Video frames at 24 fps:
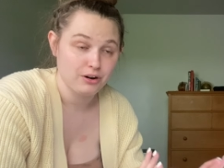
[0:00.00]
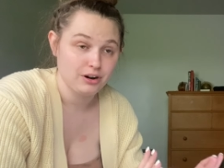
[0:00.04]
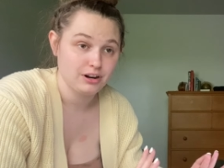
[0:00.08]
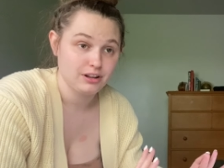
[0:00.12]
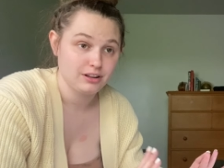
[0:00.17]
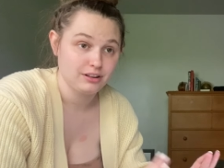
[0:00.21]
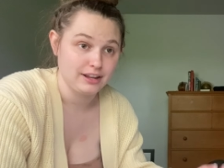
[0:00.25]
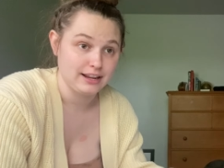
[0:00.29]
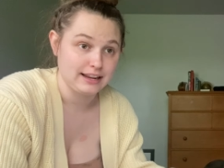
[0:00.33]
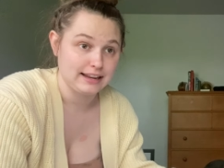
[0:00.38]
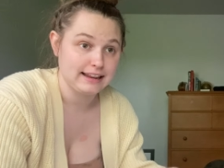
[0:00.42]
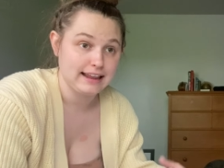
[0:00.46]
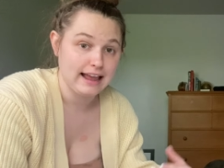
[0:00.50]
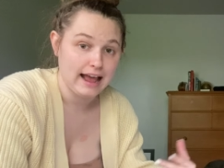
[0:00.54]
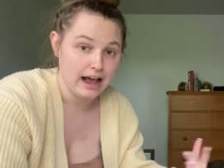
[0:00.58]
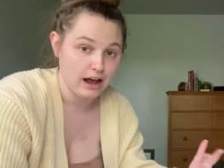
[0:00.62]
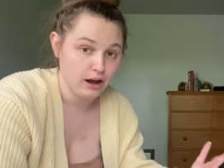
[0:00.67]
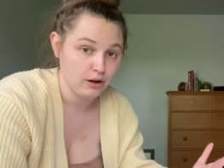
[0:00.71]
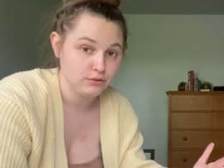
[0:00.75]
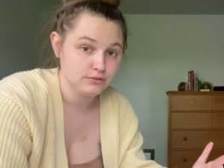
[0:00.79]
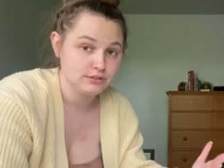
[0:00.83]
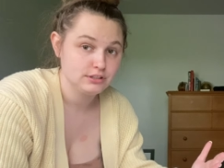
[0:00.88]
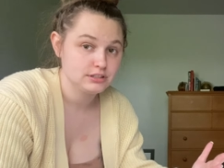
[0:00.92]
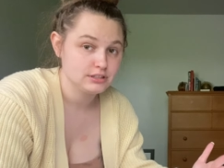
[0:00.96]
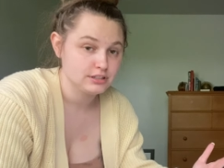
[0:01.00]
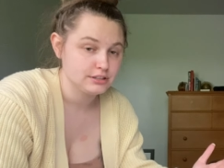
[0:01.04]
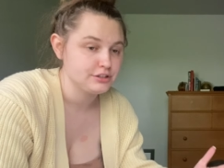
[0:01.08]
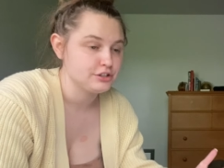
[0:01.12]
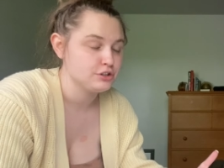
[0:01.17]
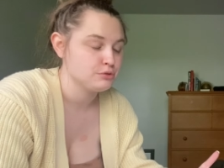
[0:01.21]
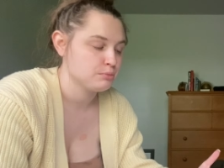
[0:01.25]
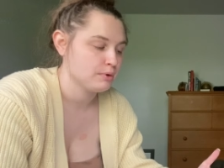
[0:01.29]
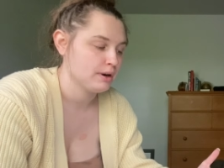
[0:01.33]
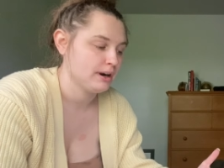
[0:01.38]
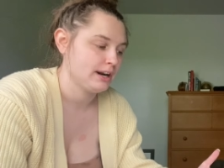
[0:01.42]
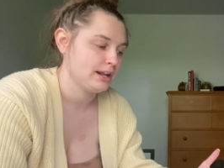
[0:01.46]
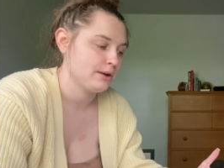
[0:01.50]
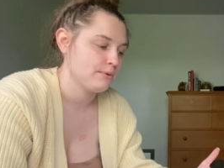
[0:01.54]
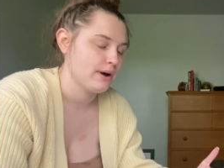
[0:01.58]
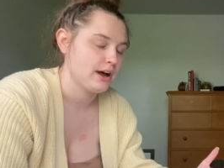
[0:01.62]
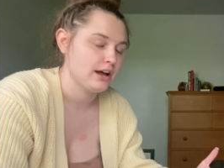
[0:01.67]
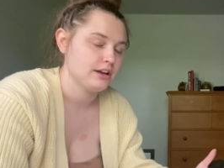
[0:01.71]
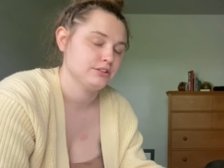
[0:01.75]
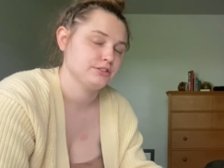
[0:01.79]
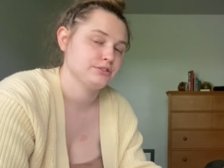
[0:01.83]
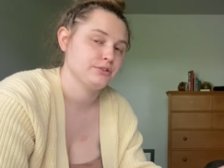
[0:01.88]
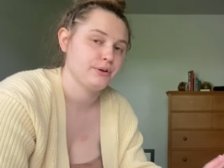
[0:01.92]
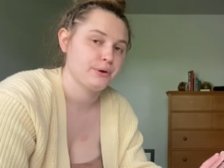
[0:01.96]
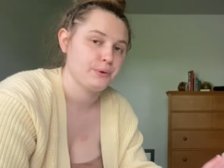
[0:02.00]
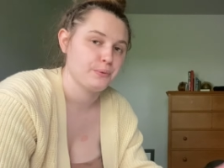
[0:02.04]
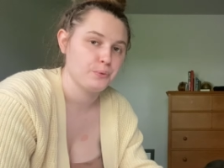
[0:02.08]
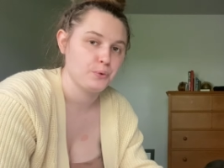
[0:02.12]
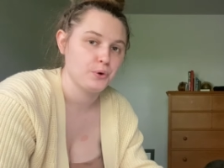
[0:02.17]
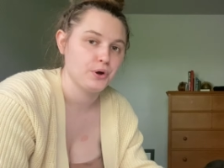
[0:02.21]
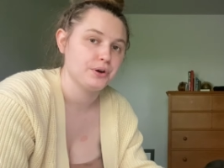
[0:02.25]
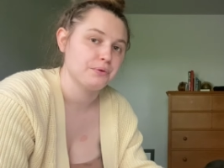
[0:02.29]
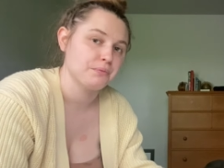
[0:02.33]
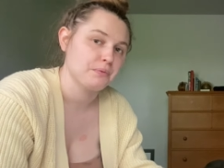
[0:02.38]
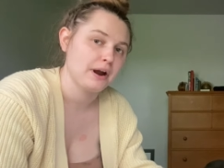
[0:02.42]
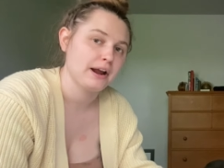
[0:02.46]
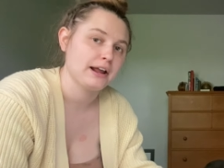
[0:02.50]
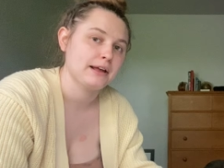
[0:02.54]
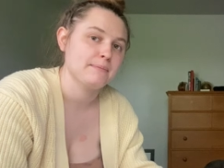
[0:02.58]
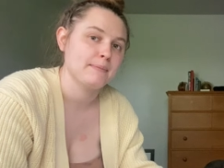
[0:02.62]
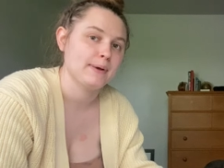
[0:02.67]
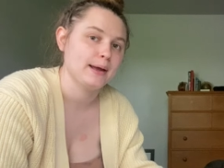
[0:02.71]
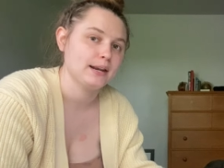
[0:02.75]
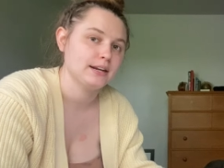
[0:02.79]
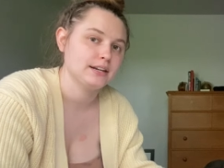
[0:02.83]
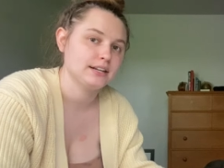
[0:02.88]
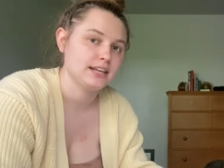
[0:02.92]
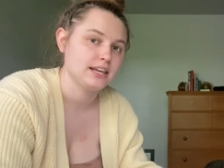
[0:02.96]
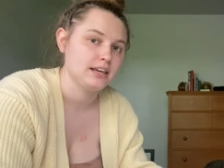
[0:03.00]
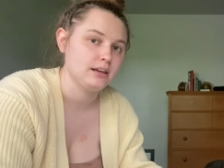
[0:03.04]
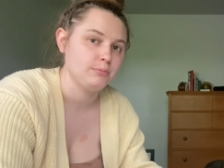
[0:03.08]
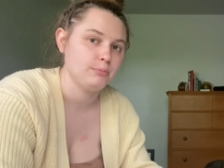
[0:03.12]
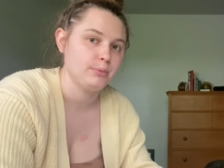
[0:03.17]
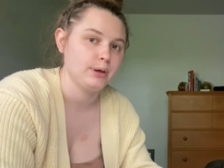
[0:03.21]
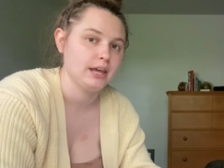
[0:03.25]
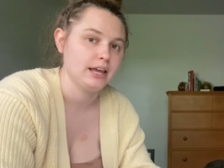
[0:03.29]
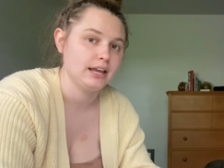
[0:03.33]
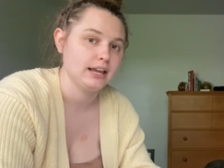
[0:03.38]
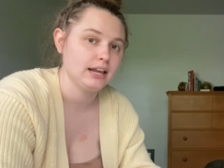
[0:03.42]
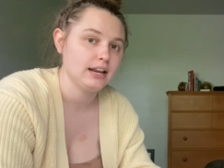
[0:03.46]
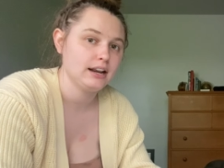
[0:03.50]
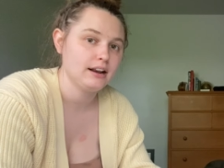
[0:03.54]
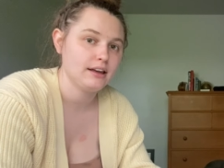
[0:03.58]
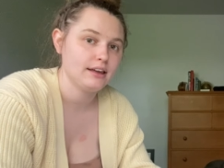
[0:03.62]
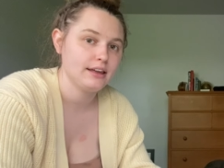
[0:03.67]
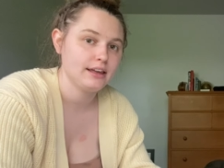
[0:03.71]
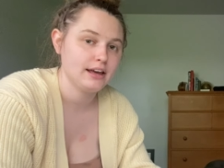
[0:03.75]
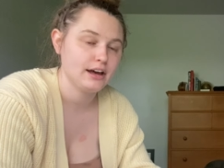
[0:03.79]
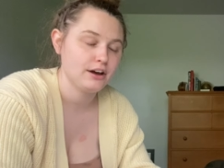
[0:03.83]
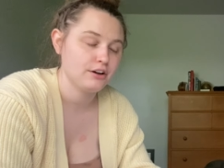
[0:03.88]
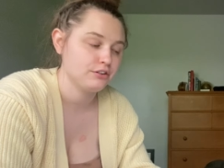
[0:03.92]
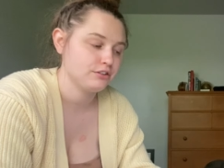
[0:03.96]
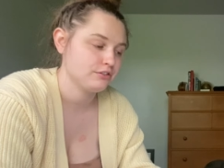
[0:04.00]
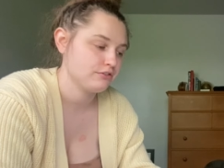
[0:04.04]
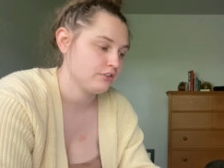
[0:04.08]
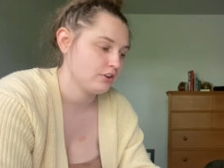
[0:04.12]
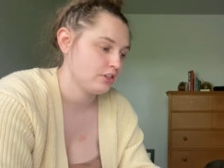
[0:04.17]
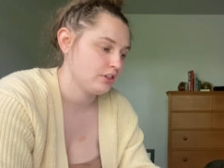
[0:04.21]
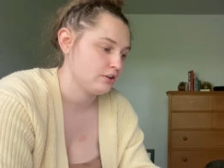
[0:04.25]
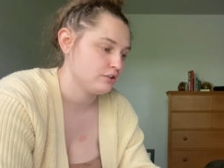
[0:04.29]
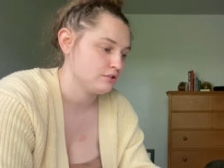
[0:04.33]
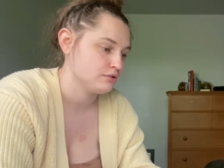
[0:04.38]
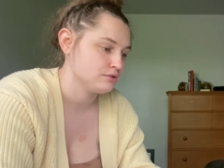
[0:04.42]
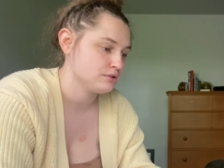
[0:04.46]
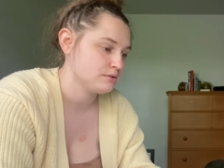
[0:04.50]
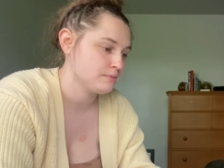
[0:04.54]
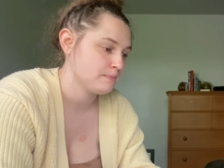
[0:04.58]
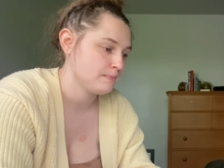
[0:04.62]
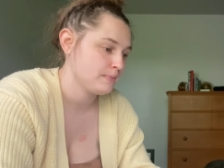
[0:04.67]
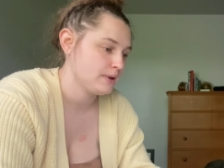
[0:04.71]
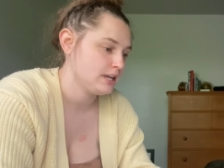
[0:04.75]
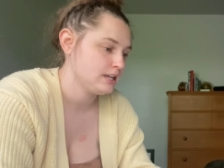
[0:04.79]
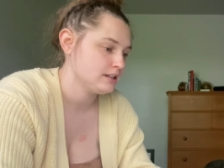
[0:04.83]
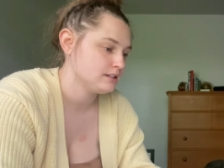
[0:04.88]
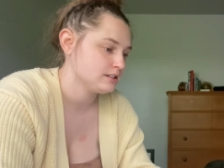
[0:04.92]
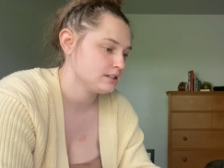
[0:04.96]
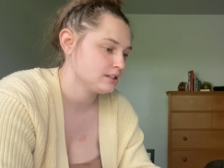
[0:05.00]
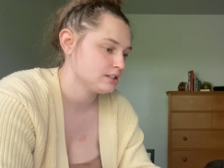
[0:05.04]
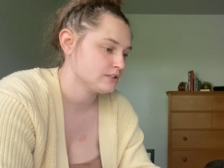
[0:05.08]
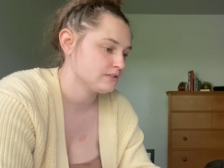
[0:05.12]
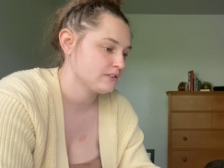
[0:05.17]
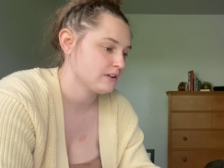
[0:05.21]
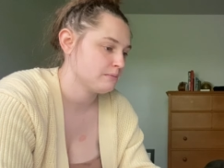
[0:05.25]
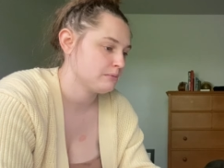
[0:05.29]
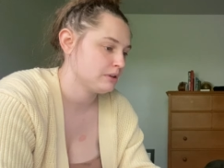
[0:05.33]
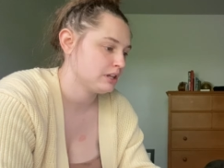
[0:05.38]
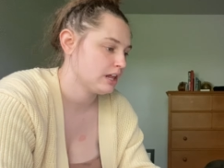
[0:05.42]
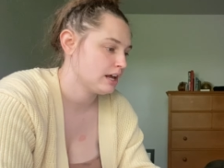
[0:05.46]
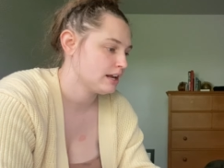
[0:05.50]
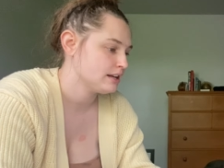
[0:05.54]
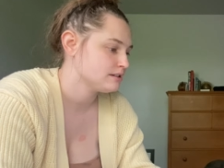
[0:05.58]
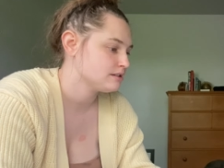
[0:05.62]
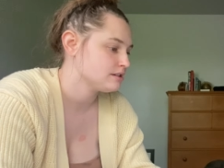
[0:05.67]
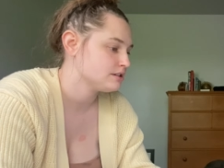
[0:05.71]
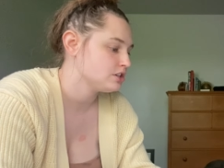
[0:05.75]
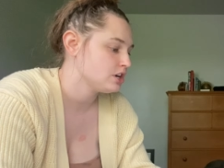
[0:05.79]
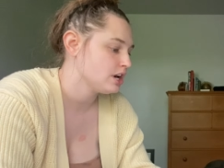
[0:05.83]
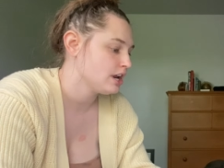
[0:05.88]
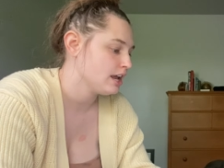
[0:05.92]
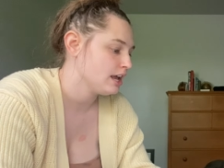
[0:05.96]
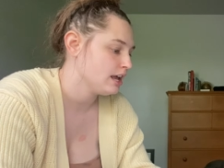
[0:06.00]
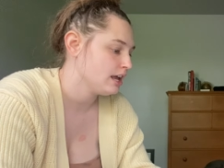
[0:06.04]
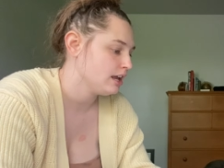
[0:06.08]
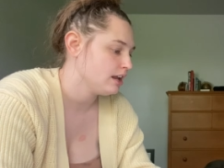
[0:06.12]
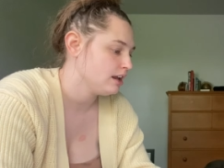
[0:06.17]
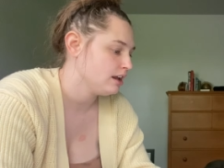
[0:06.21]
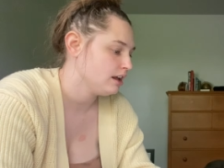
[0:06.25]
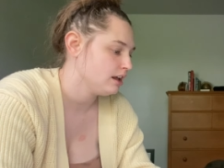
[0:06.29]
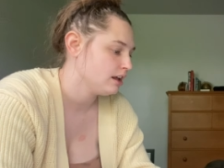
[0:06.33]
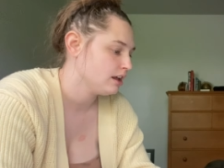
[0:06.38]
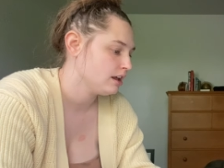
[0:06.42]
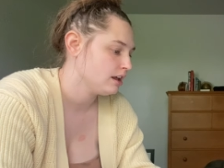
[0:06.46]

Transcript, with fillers: like gowns, do pretty well, so I would recommend keeping an eye out for those pieces from Eliza J.